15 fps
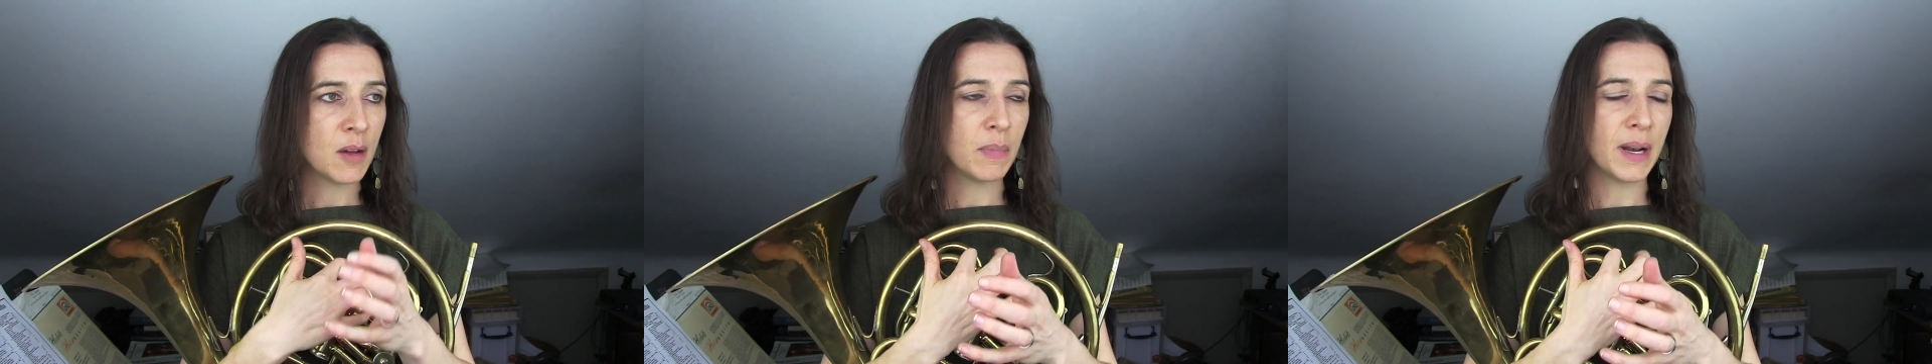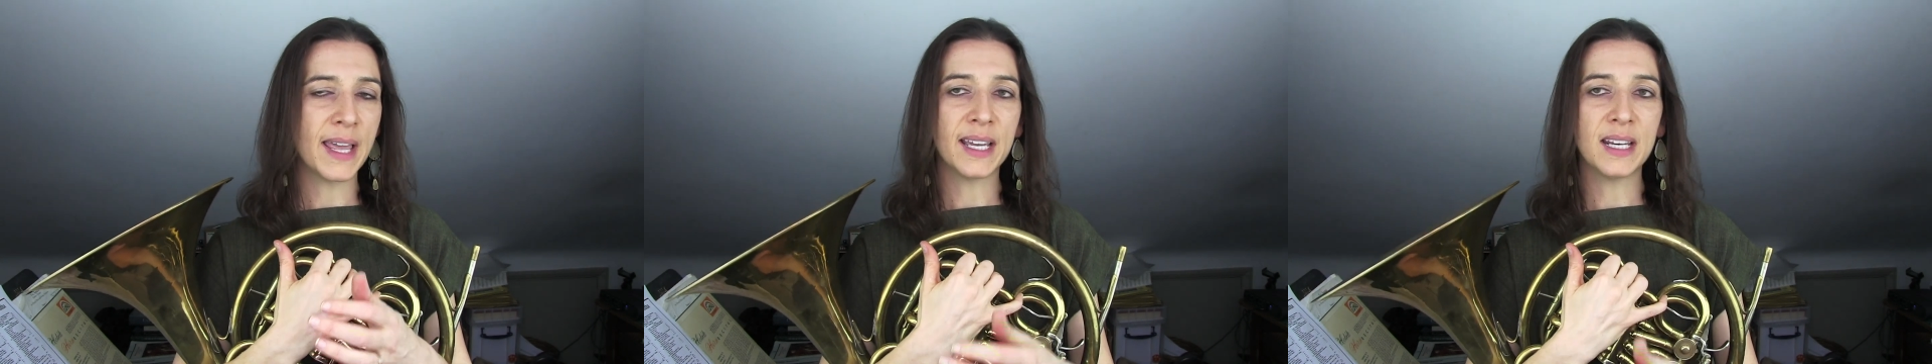
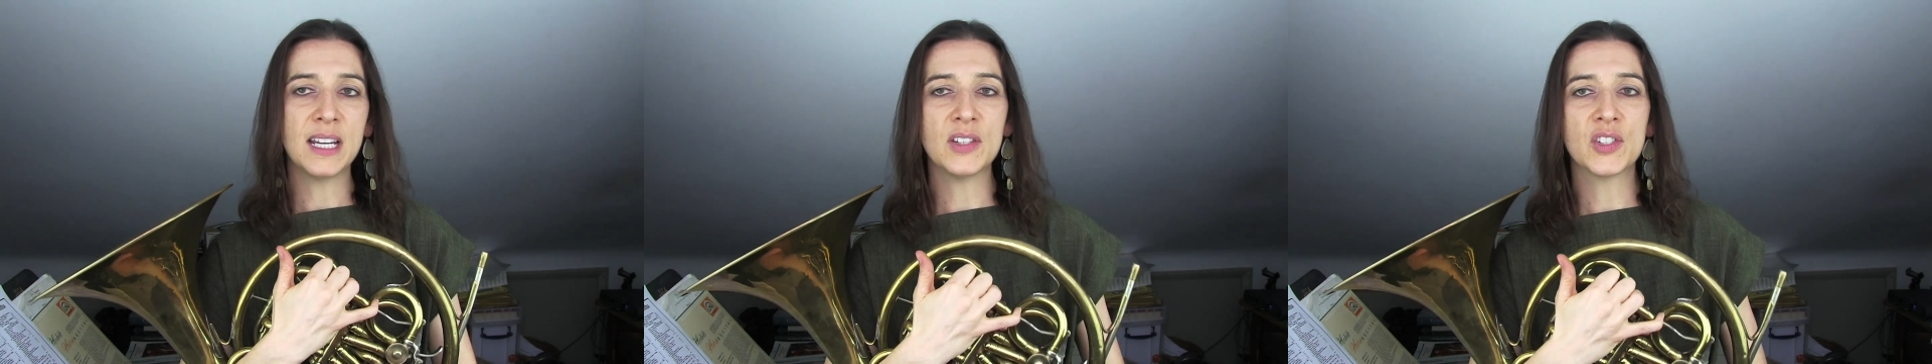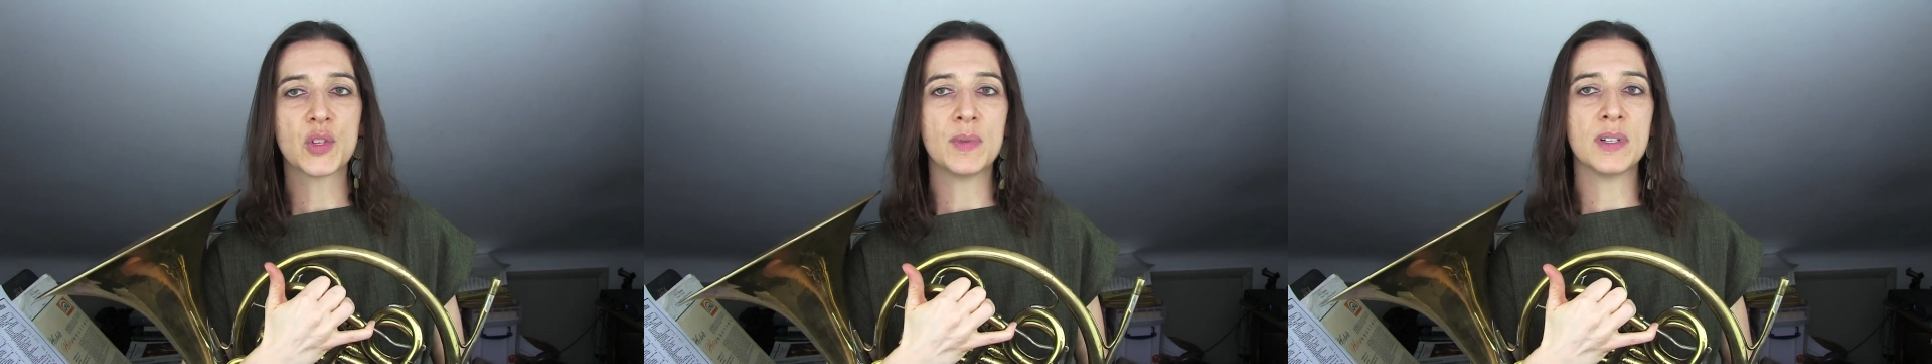playing an
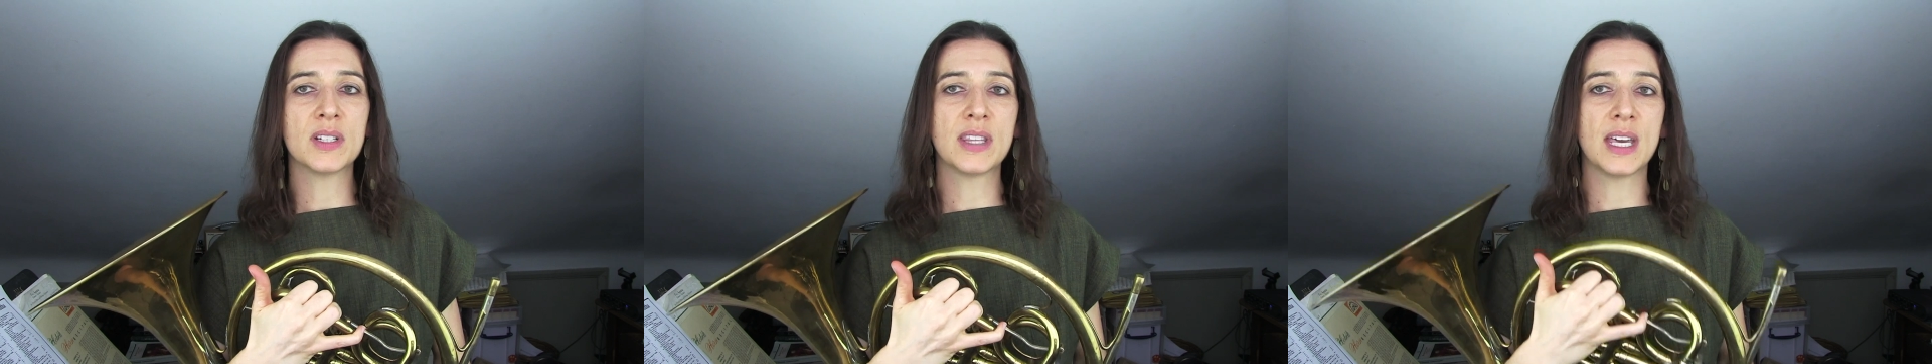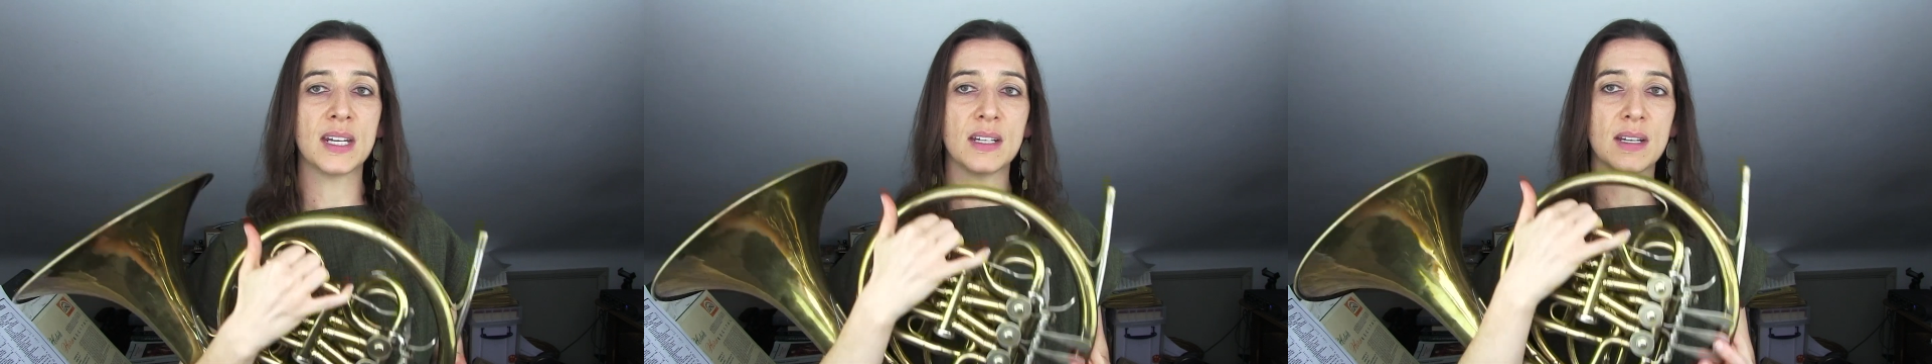instrument
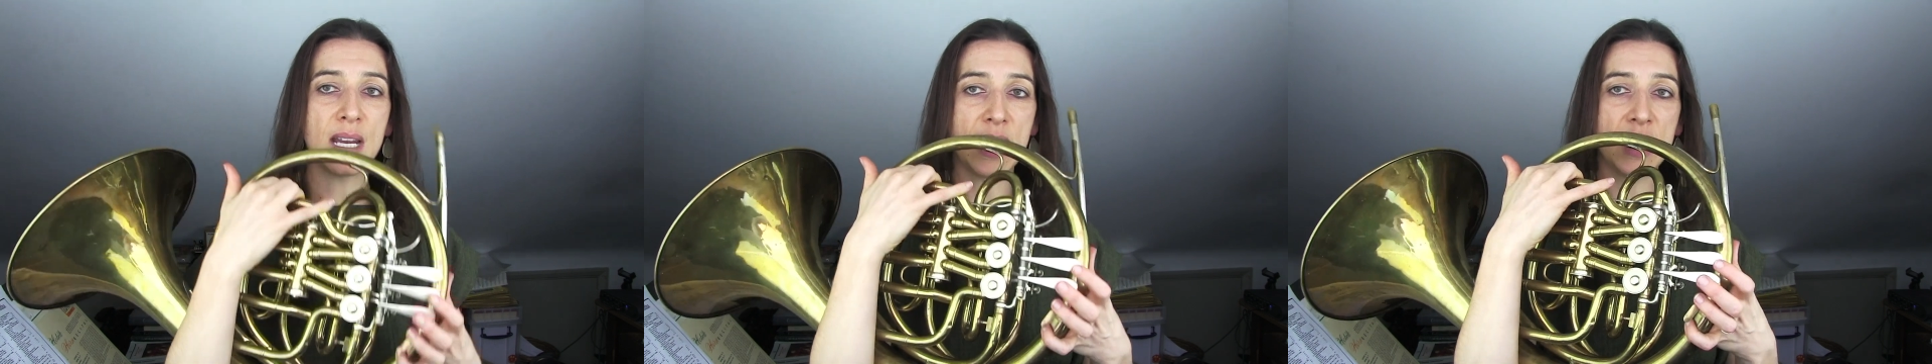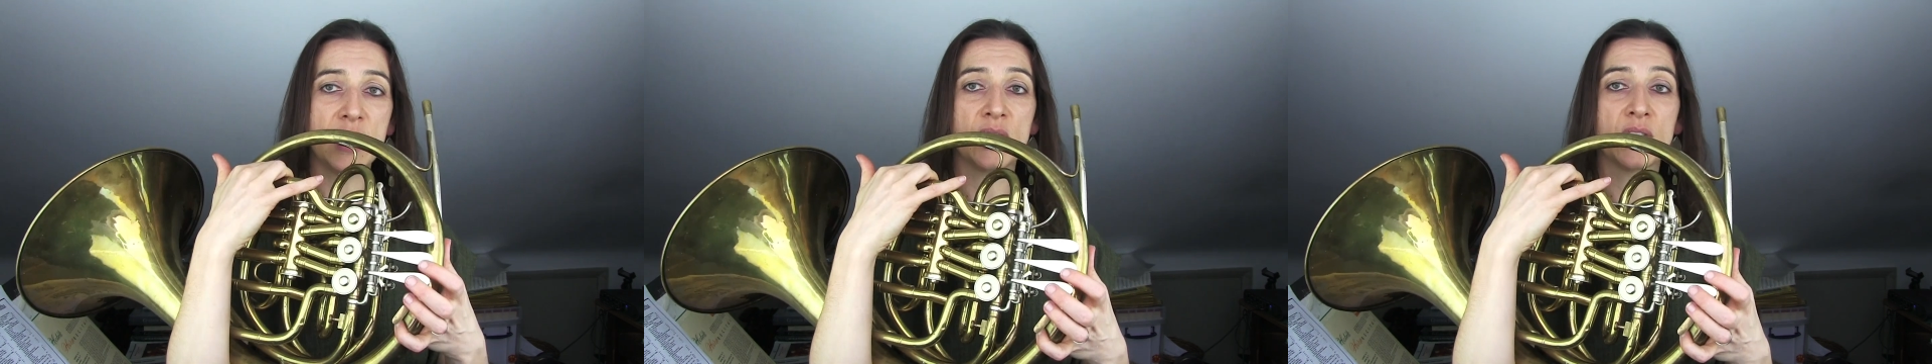that
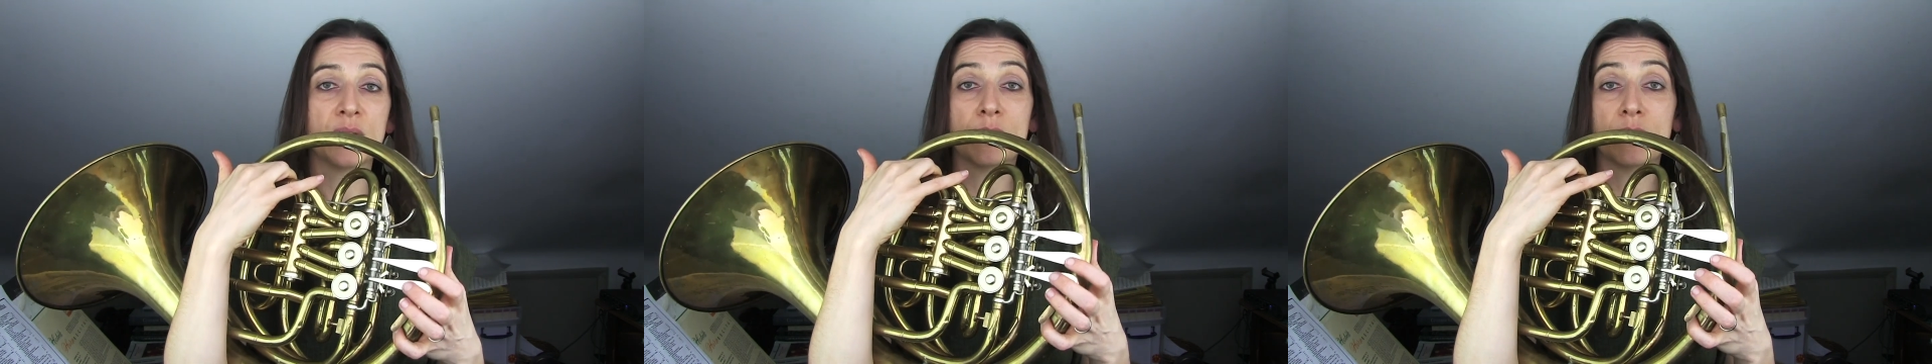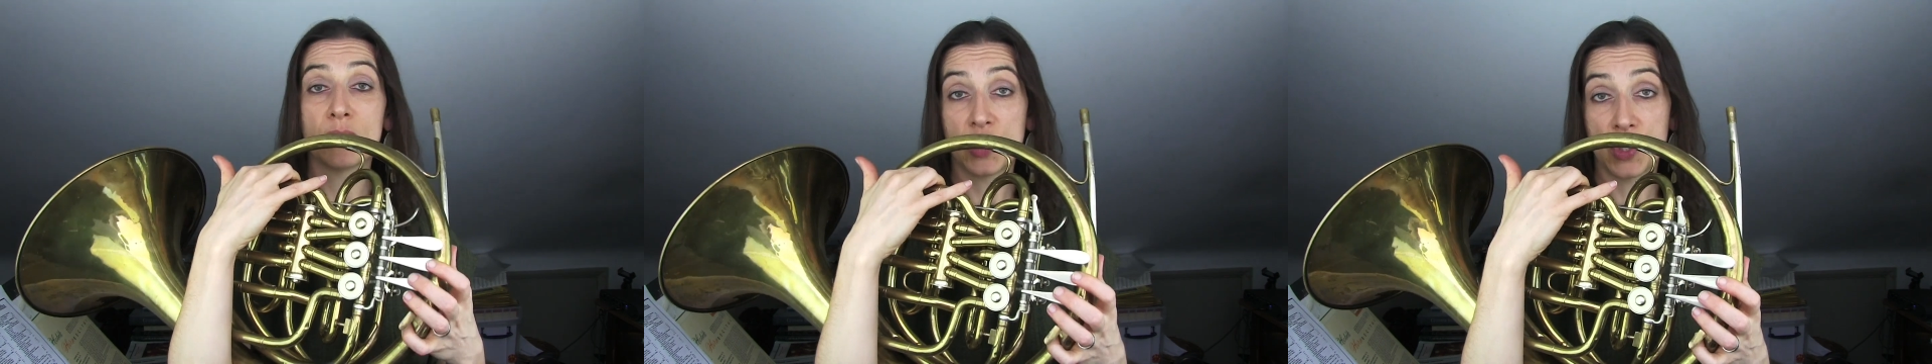his
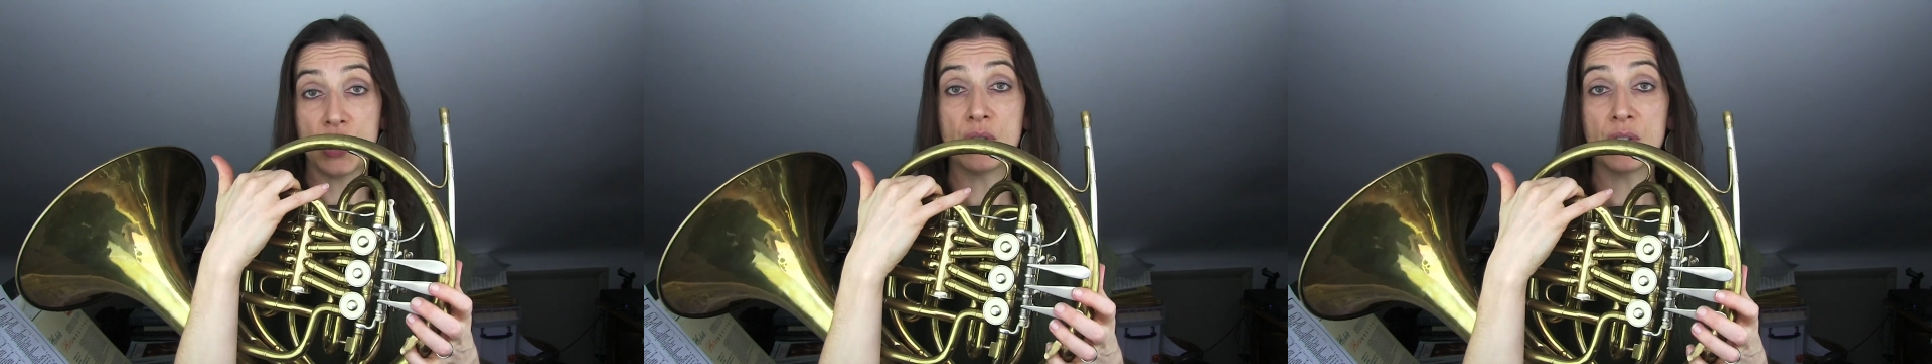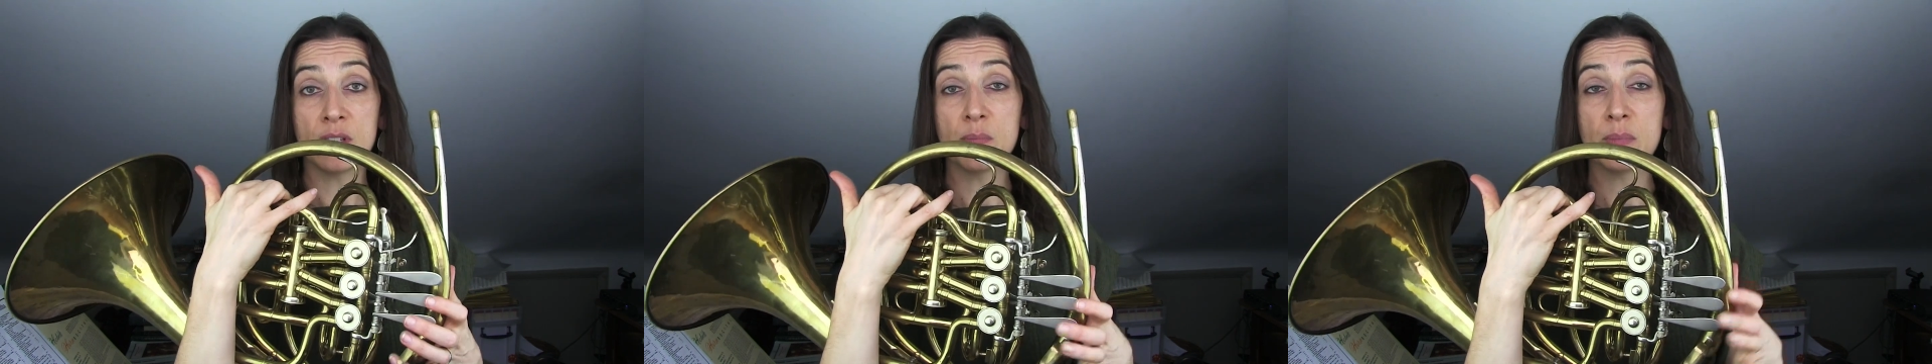student,